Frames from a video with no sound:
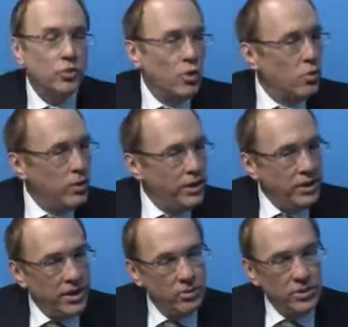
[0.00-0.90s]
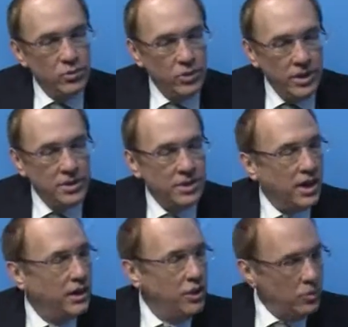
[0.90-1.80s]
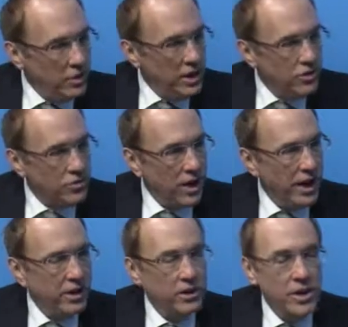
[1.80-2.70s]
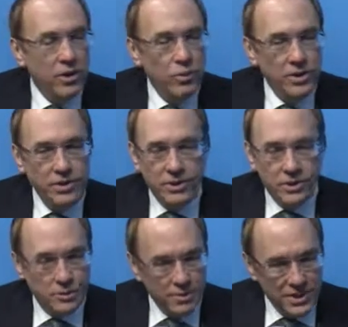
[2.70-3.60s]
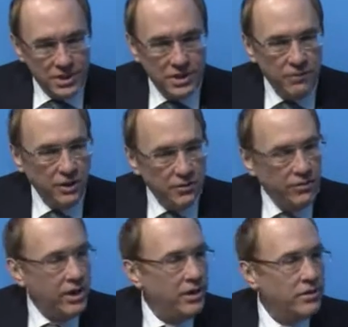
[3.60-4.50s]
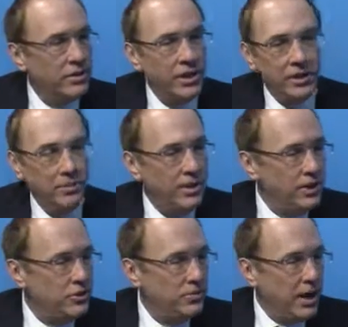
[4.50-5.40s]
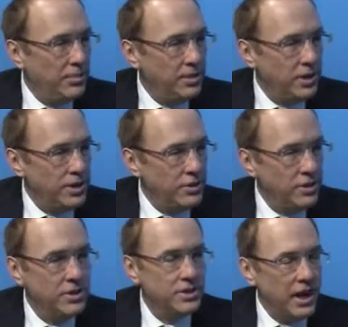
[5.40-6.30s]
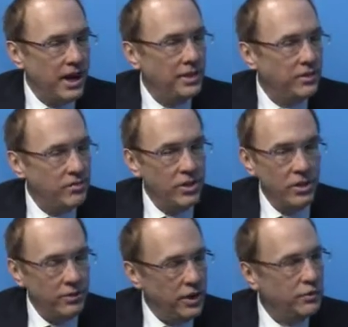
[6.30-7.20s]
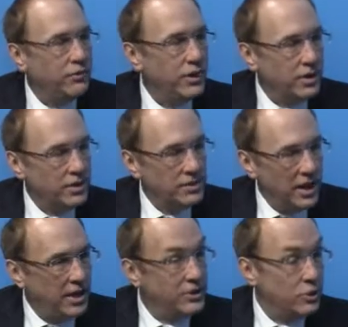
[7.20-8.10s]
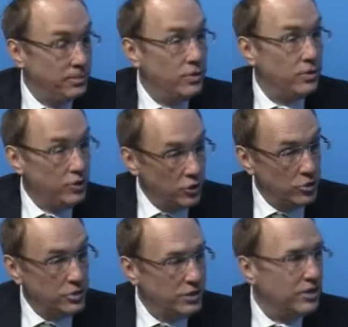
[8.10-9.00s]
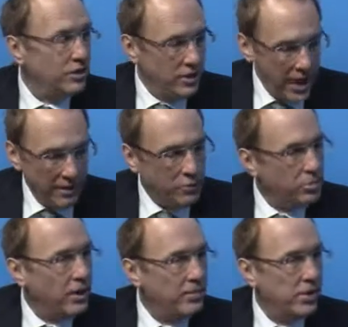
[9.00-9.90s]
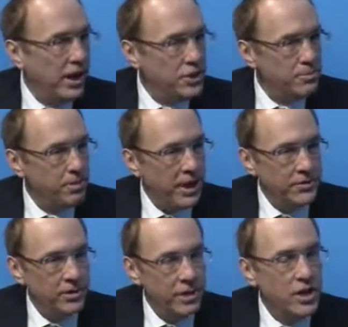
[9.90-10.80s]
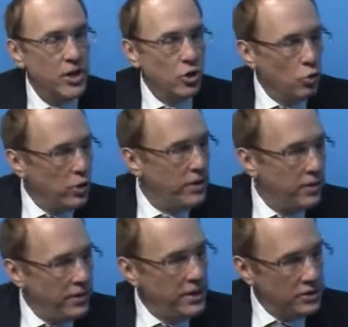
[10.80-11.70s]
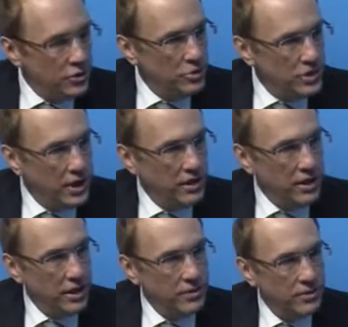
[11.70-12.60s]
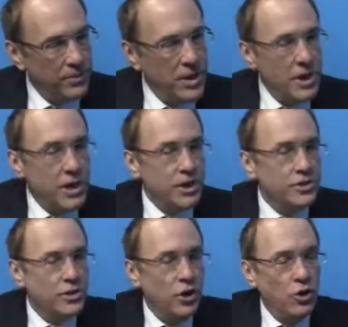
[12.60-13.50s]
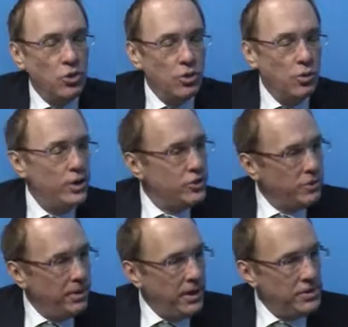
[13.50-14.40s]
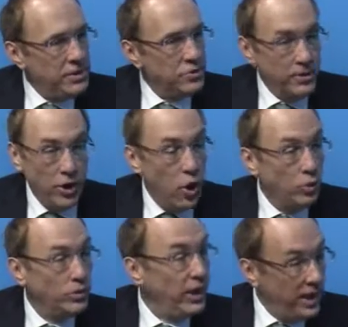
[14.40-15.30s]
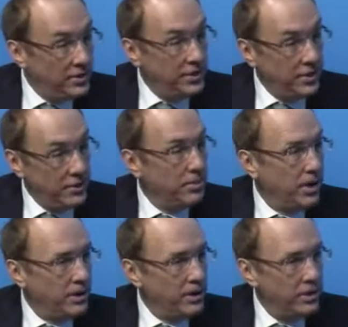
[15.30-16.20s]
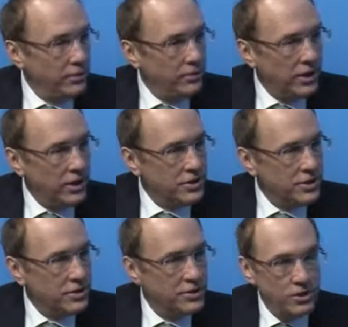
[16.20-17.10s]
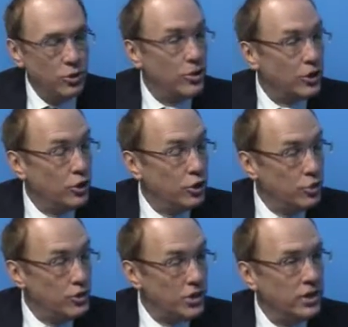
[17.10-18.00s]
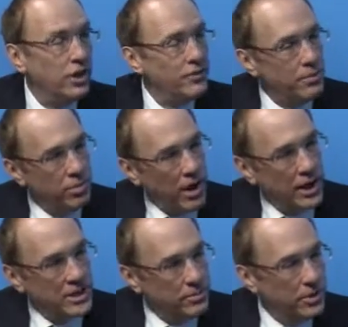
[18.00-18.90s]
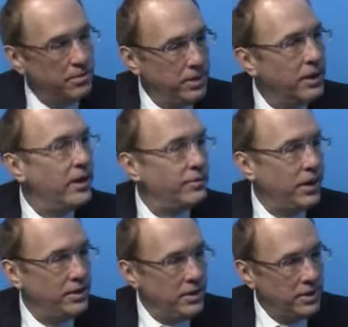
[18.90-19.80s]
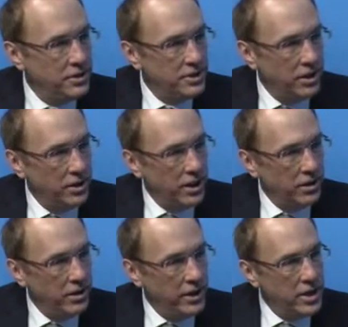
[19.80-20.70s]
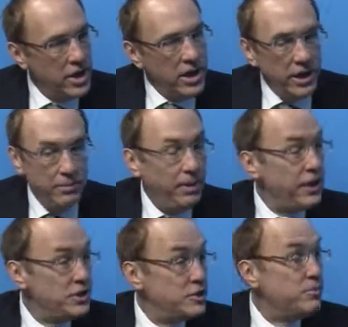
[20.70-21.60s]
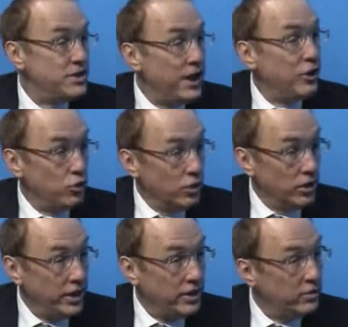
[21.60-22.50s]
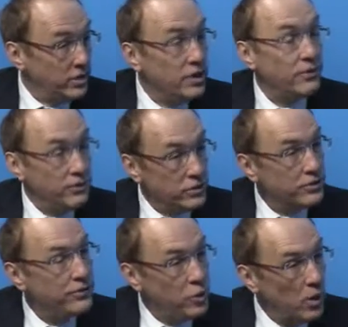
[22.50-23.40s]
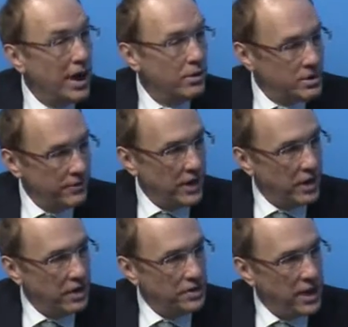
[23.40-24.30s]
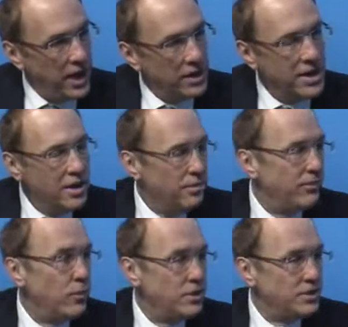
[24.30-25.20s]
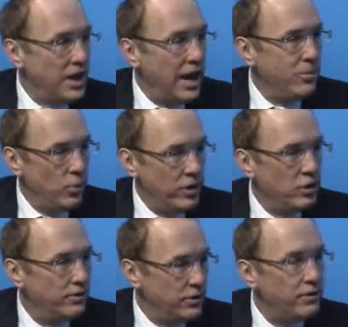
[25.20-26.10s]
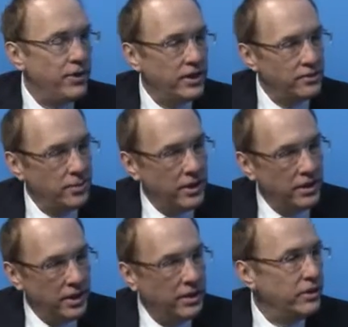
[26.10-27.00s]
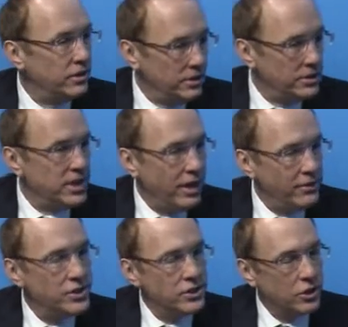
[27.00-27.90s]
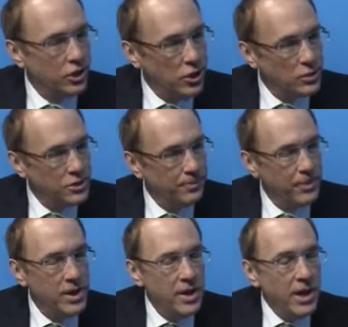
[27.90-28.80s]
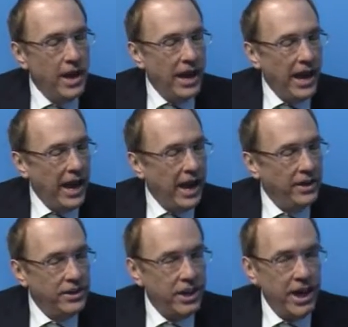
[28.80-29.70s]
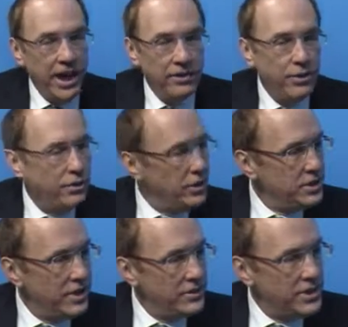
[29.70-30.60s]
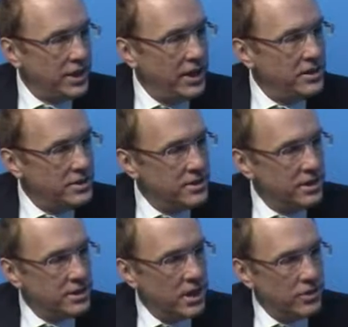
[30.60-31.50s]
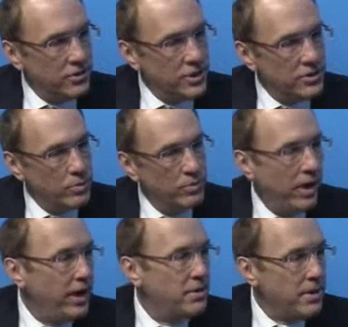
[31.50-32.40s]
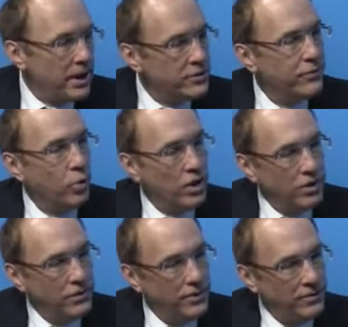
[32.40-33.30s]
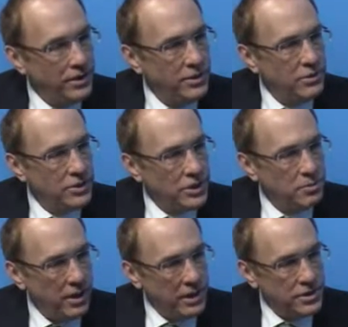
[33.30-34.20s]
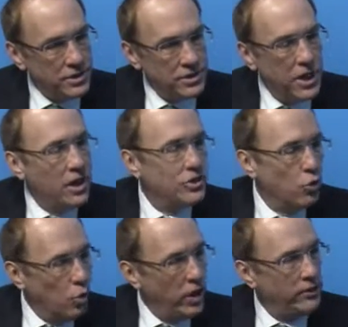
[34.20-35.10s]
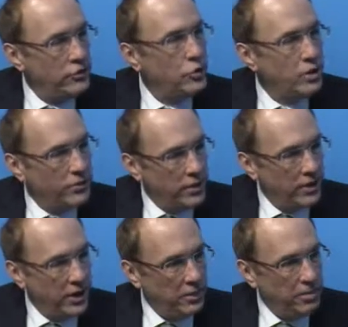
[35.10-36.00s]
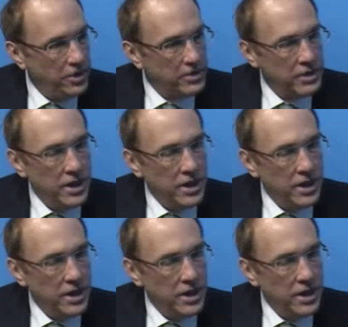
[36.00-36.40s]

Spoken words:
what we did was we designed a unique trial with just a specific, very selected patient population designed to see if infarct size could be reduced after primary angioplasty with these two techniques. So we took patients with only anterior myocardial infarctions due to occlusion of the proximal and mid-left anterior descending artery in patients presenting early, within the first few hours of a heart attack, before the time window for effective myocardial salvage is closed. And at 37 sites in 6 countries, we randomized 452 such patients to one of two different therapies.